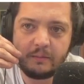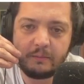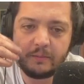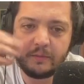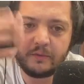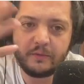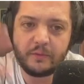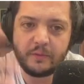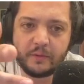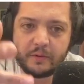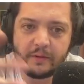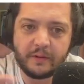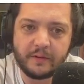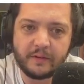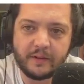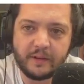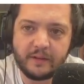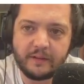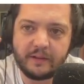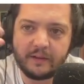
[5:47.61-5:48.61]
before this
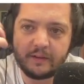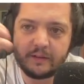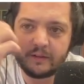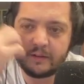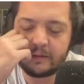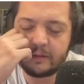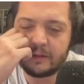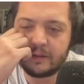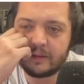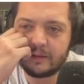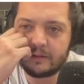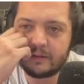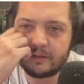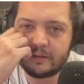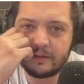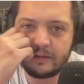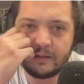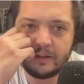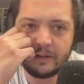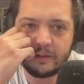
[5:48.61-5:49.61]
guy tells us the answer
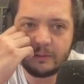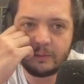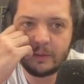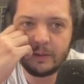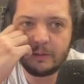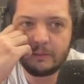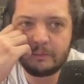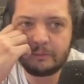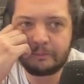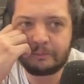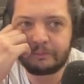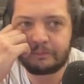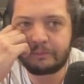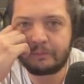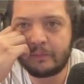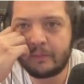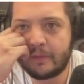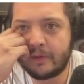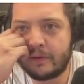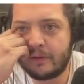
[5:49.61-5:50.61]
to test my
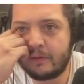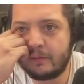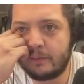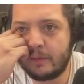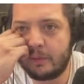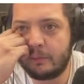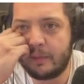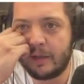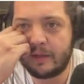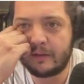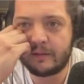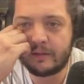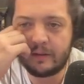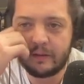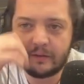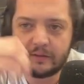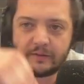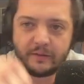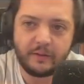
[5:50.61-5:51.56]
math skills.